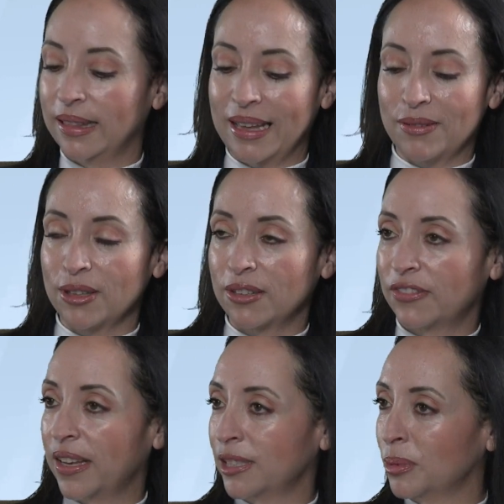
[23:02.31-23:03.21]
level
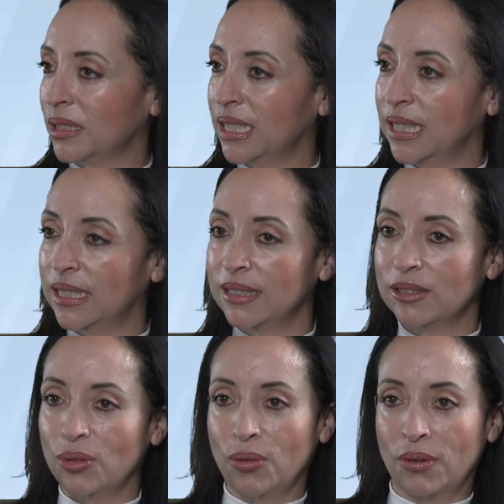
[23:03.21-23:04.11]
of
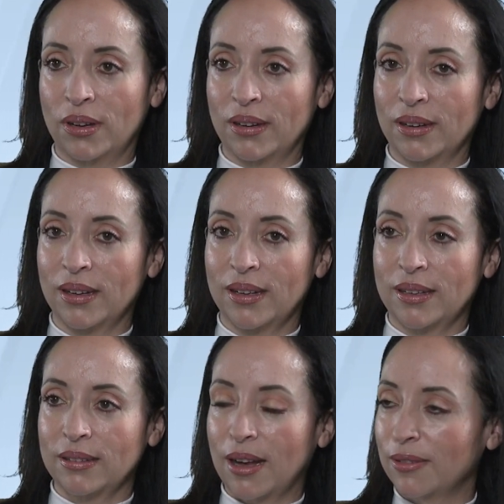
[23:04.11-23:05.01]
expertise or
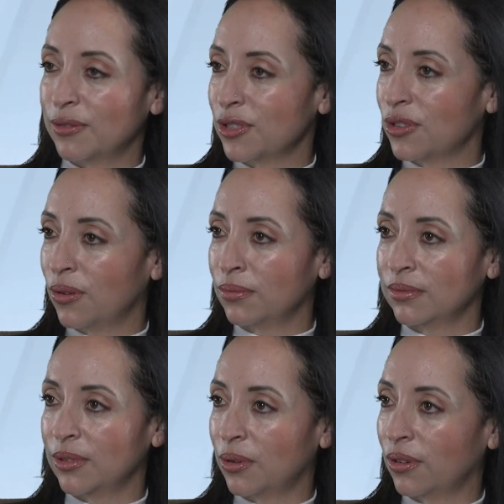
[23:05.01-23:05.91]
comfort
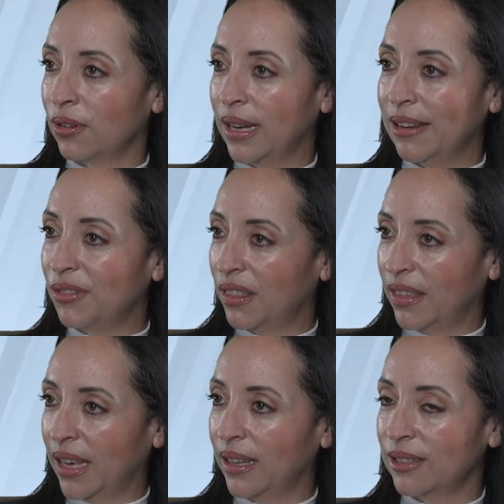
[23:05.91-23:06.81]
zone or
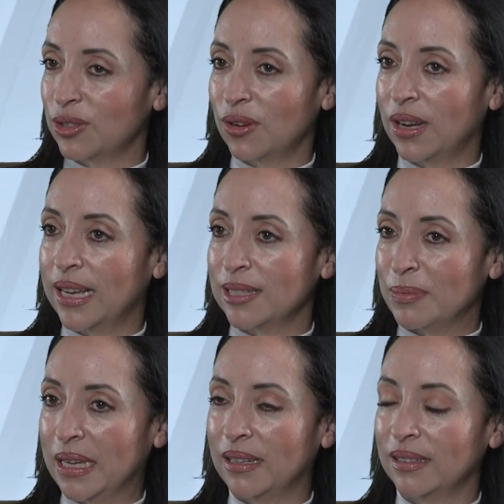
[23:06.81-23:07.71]
everything. So it has
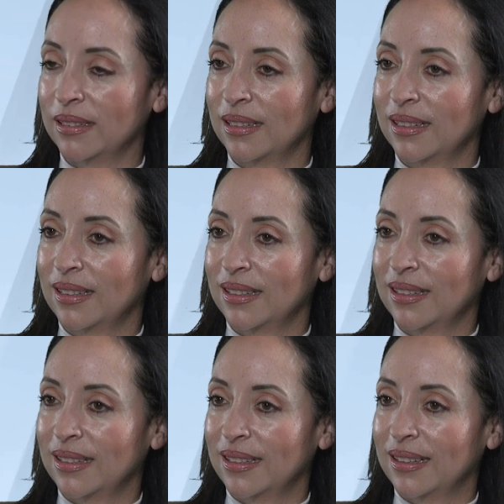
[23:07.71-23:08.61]
been
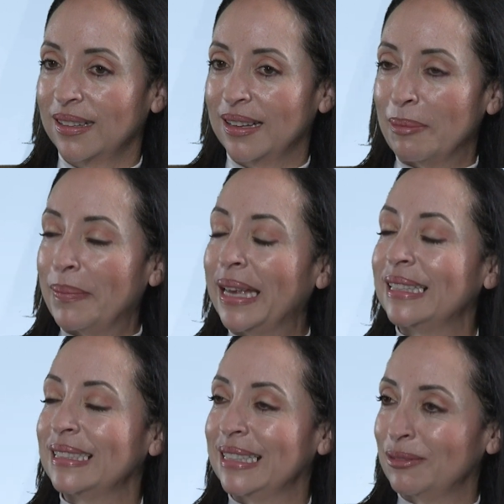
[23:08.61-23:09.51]

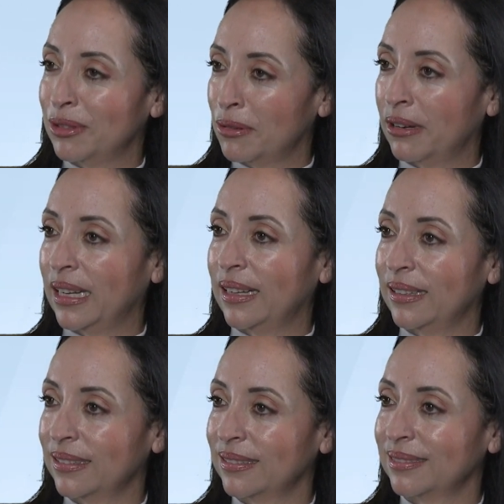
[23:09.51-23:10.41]
amazingly
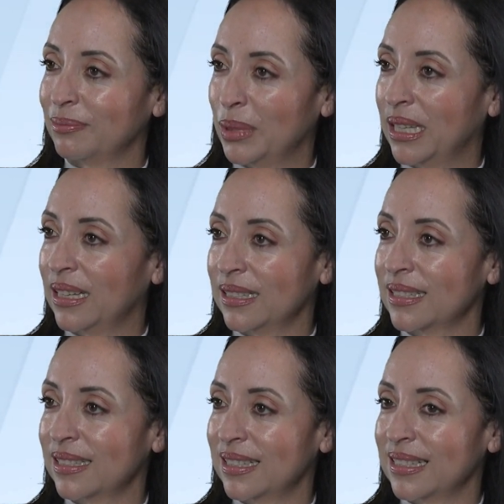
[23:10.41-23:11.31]
rewarding
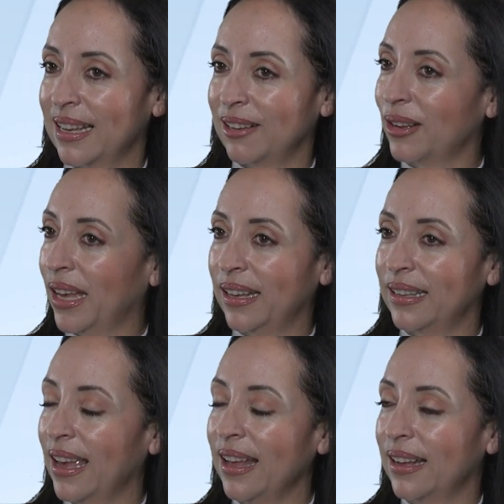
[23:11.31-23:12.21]
because it's like, okay,
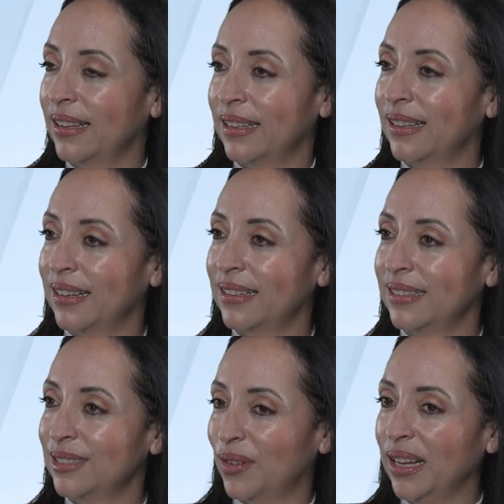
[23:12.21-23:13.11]
yeah,
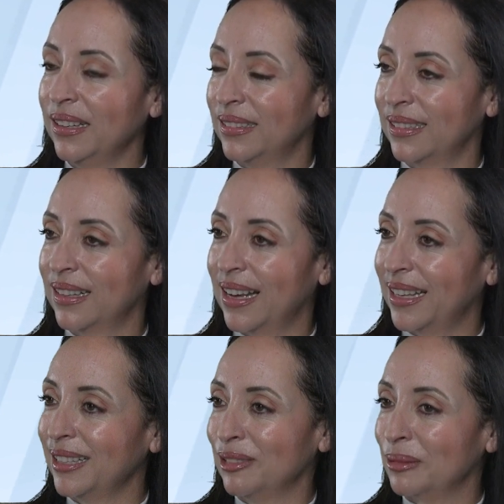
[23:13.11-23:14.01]
it's fun. I
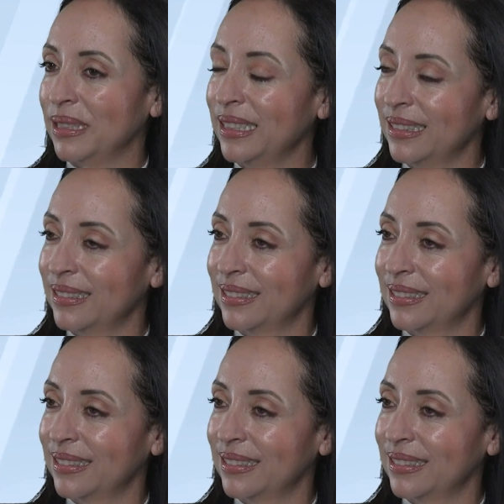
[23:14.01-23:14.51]
can do it.